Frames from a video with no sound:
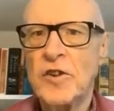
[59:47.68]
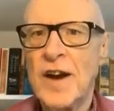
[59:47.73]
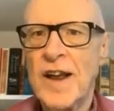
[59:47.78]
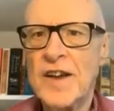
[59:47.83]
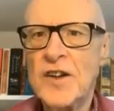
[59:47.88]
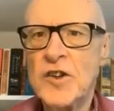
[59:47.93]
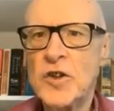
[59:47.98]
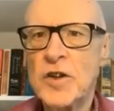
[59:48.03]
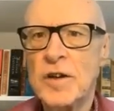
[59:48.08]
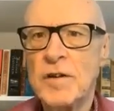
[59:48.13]

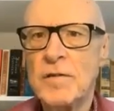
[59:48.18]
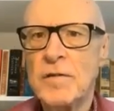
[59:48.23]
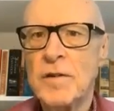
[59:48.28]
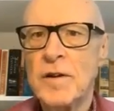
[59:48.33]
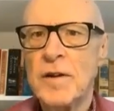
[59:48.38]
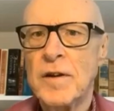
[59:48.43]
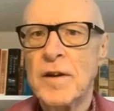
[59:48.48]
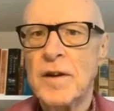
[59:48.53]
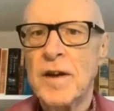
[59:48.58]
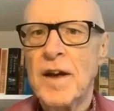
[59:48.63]

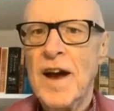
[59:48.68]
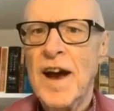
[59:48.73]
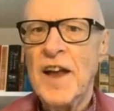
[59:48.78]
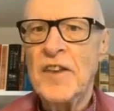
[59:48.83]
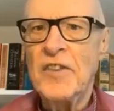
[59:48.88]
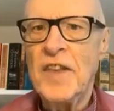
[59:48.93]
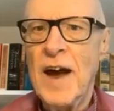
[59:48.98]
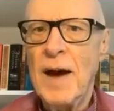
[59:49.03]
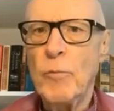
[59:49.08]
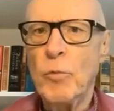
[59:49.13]
translation.
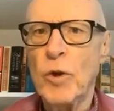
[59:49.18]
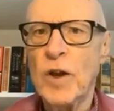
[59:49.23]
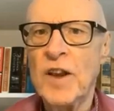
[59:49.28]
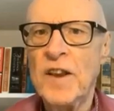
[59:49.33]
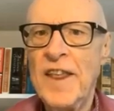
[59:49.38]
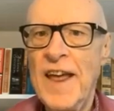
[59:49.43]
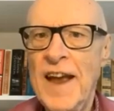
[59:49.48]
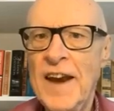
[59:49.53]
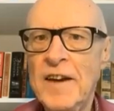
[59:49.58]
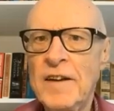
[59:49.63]

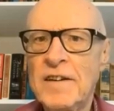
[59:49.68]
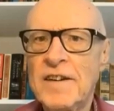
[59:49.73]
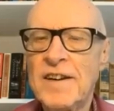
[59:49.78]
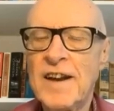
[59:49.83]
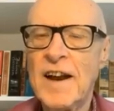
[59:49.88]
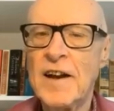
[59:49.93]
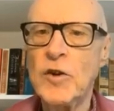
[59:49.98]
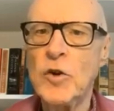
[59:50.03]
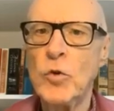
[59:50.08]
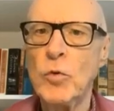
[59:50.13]
And that will
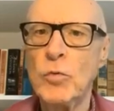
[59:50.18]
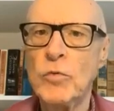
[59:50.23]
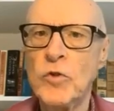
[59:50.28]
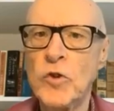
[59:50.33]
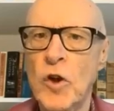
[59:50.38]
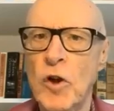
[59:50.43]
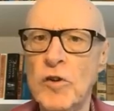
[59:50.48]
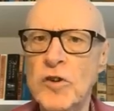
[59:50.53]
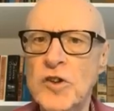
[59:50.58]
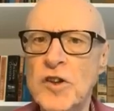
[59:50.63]
then
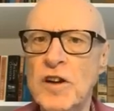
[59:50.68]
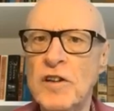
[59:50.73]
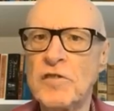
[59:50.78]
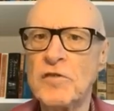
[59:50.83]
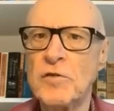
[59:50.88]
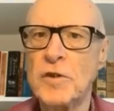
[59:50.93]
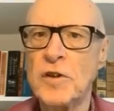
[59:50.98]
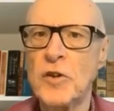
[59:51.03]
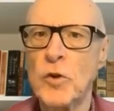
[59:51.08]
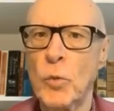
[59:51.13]
tell you
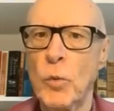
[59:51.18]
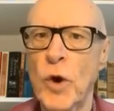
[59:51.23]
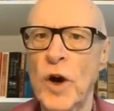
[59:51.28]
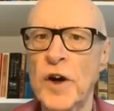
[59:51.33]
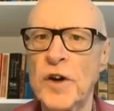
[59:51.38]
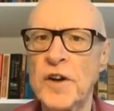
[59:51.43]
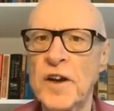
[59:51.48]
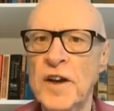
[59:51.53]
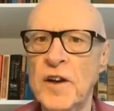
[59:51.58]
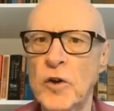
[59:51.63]
not just
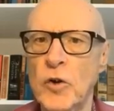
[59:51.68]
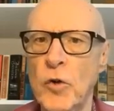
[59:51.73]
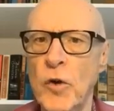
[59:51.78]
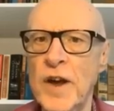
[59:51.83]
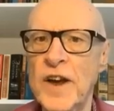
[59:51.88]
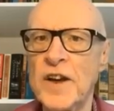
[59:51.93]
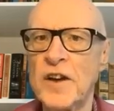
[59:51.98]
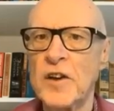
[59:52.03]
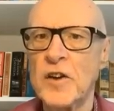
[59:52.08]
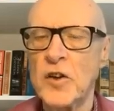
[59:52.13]
the
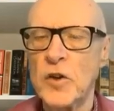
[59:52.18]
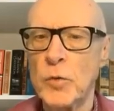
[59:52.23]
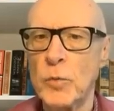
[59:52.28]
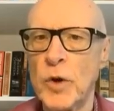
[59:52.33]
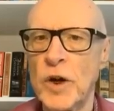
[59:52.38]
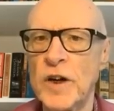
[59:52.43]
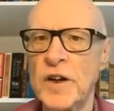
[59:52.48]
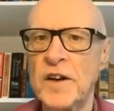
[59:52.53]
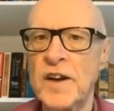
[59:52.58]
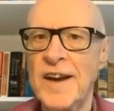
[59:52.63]
word in
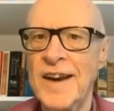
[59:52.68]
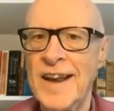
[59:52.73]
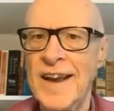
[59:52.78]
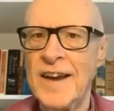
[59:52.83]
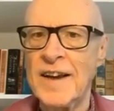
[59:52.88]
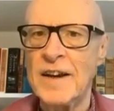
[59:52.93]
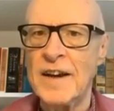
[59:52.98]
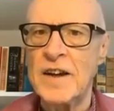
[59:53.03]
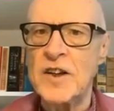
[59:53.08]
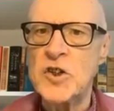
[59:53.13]
Greek and the
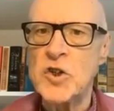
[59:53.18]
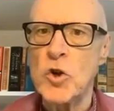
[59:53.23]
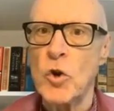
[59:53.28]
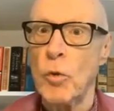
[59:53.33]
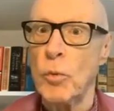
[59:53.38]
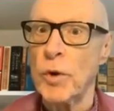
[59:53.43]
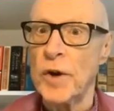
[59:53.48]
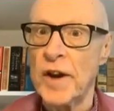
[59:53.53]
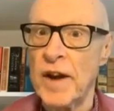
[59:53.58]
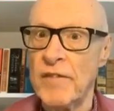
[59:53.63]
word in
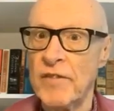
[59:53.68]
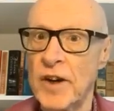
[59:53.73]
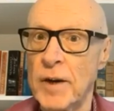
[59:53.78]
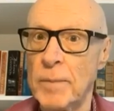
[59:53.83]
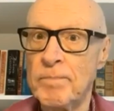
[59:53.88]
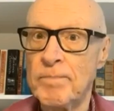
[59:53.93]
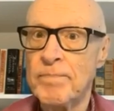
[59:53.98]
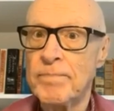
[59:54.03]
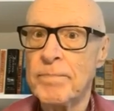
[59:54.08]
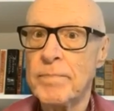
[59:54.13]
English or
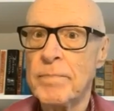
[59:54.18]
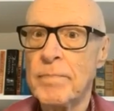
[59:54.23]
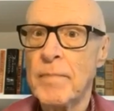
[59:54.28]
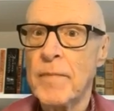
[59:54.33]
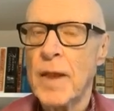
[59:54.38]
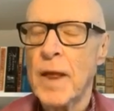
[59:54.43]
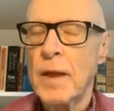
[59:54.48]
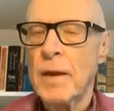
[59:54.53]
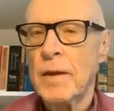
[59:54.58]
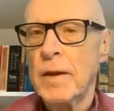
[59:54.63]
whatever.
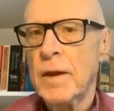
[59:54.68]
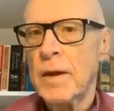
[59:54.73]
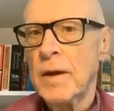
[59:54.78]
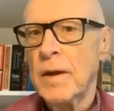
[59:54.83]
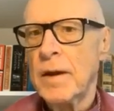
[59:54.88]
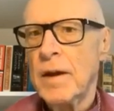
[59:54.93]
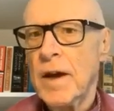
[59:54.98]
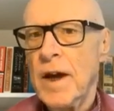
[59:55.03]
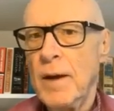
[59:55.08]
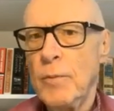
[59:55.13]

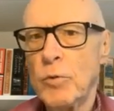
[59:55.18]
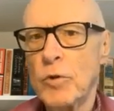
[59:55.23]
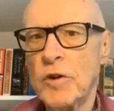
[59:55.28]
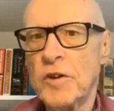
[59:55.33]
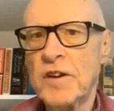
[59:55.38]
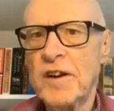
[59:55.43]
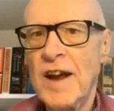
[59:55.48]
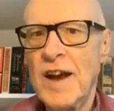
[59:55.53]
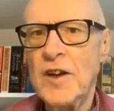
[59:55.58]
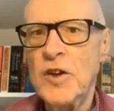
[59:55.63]

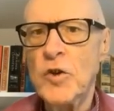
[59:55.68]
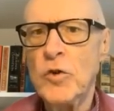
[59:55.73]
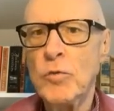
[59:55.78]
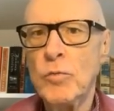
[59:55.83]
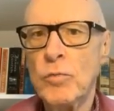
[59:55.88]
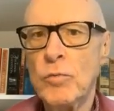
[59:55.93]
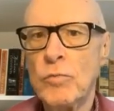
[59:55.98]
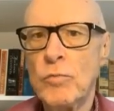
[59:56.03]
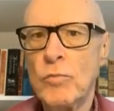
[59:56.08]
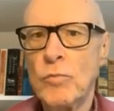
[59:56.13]
It will
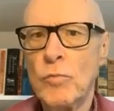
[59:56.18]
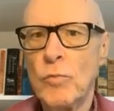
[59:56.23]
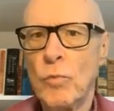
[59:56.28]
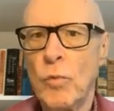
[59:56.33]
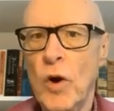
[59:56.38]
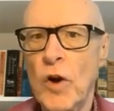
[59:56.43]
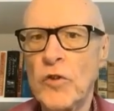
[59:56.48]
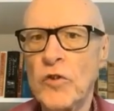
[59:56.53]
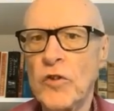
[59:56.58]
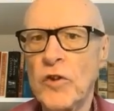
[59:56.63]
tell you
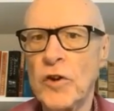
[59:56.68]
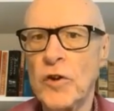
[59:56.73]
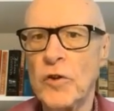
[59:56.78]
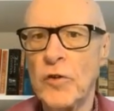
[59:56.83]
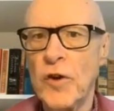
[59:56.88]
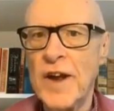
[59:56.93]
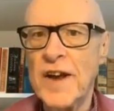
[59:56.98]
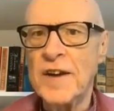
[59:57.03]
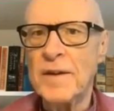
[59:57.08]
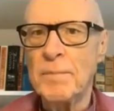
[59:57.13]

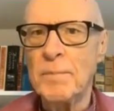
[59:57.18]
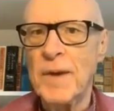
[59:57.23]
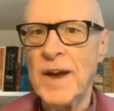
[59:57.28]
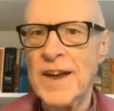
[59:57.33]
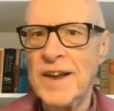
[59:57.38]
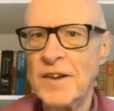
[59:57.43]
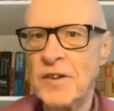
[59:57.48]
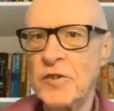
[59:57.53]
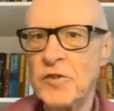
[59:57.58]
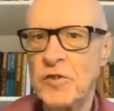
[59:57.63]
what the
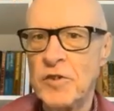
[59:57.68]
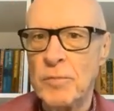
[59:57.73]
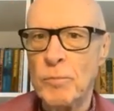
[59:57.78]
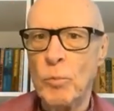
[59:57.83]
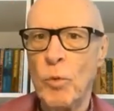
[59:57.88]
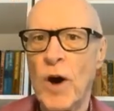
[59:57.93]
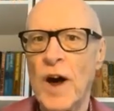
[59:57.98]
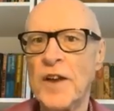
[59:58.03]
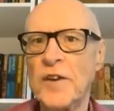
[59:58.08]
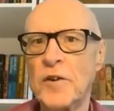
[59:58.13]
Greek
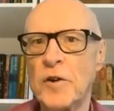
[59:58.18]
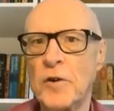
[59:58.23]
means,